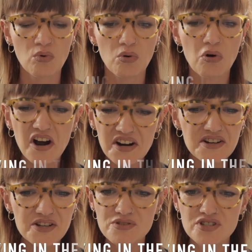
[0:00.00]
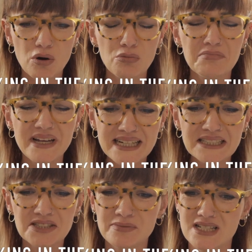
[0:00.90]
Why are you so mean
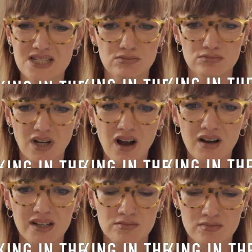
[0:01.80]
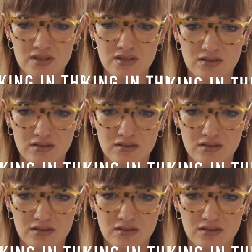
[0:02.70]
to me sometimes?